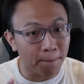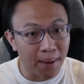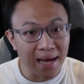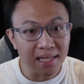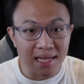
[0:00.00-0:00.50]

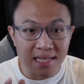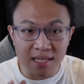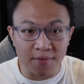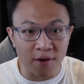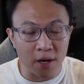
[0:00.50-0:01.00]
bind
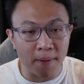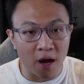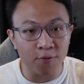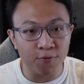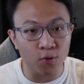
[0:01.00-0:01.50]
is a very
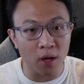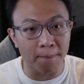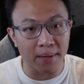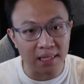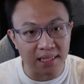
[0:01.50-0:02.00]
powerful
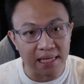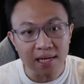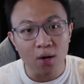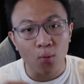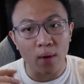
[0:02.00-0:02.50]
ability
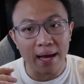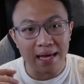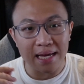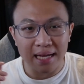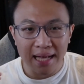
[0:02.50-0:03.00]
where
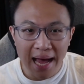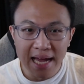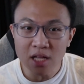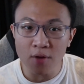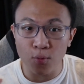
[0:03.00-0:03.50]
it
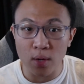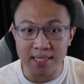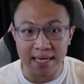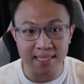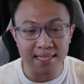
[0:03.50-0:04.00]
kind of works
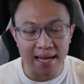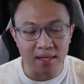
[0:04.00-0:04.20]
like stun,